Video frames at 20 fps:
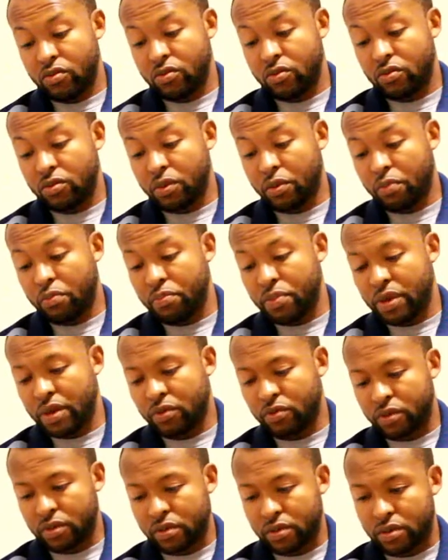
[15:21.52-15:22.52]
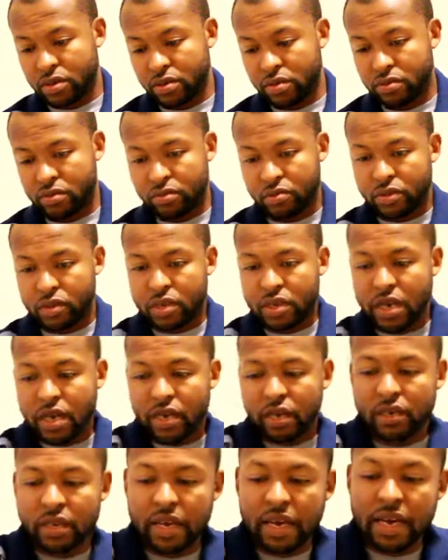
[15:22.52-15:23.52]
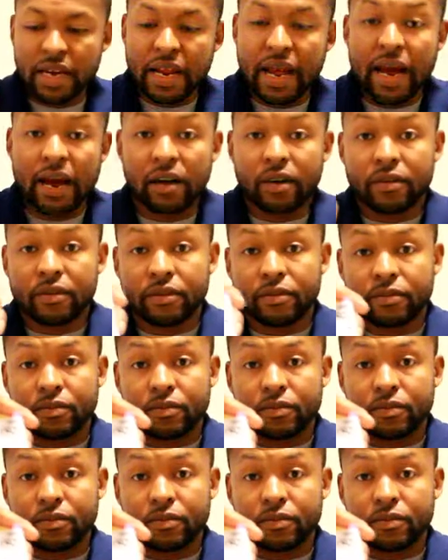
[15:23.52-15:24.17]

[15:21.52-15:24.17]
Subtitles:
Those are big ones too. Check that out.